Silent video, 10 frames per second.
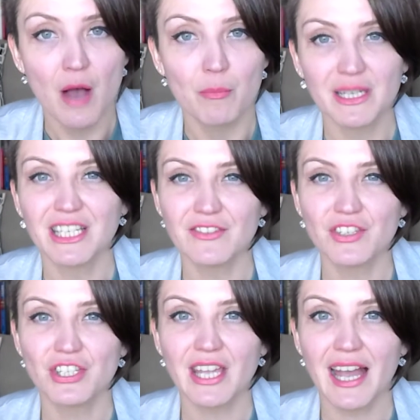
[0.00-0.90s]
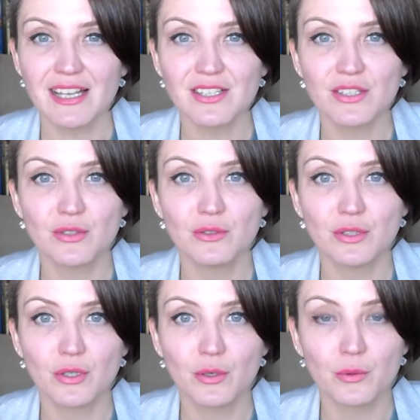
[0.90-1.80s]
but if she has to
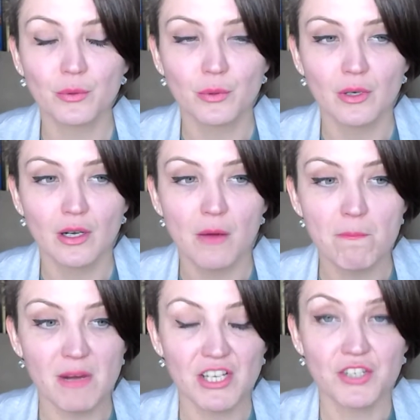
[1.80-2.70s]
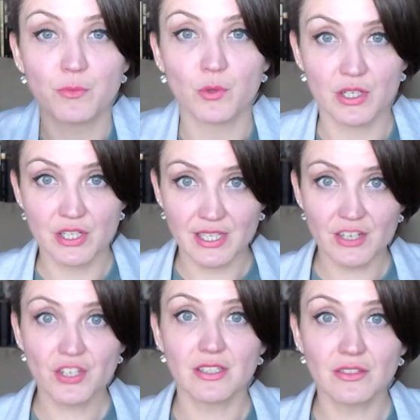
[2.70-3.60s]
do much more
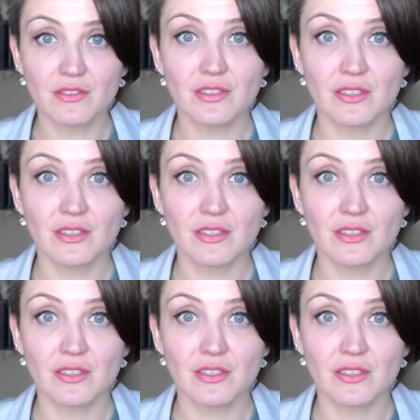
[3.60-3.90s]
sessions,